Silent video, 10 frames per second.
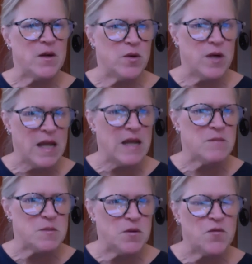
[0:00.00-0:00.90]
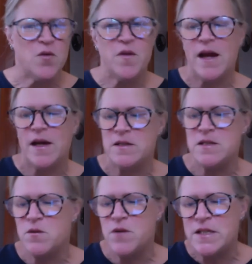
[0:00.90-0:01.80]
were names before that. And
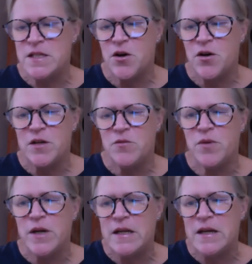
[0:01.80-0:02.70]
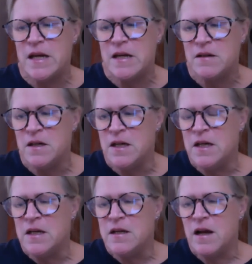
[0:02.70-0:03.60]
so I started reading
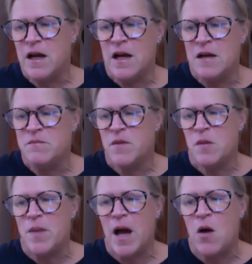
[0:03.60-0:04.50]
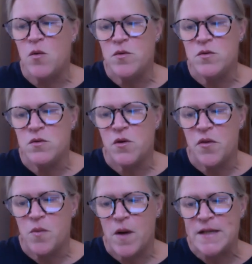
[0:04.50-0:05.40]
um, about
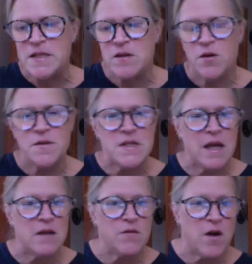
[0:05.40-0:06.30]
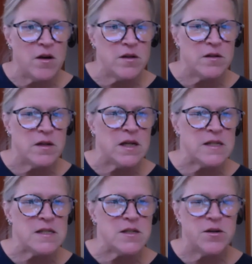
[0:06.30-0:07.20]
Northwest Coast Native art, and
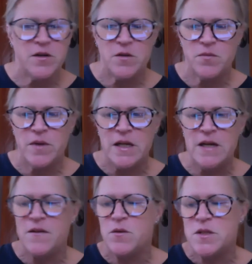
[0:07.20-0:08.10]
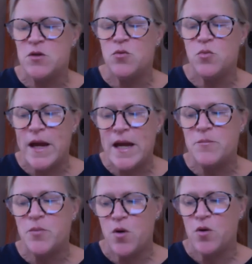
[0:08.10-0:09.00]
I started reading. There was a
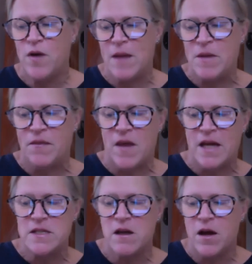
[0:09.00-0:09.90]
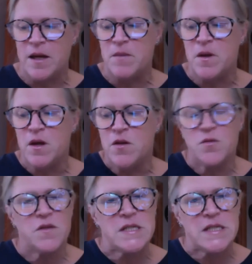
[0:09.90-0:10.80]
great program at that time
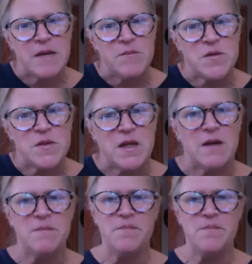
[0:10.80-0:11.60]
through the State Museum